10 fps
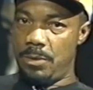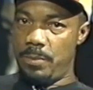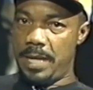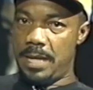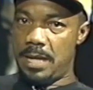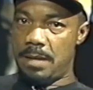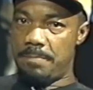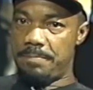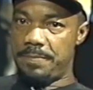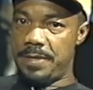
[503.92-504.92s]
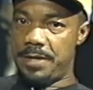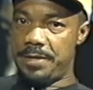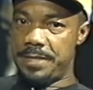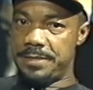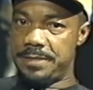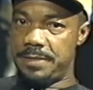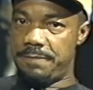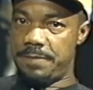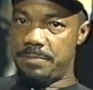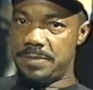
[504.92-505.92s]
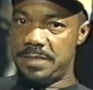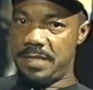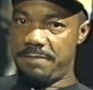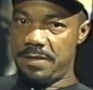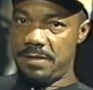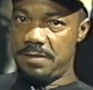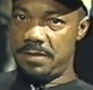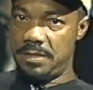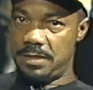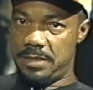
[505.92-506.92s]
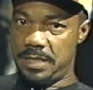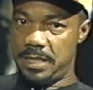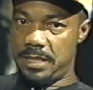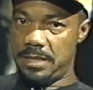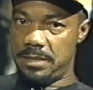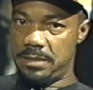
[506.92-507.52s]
Well, there is from 7:30.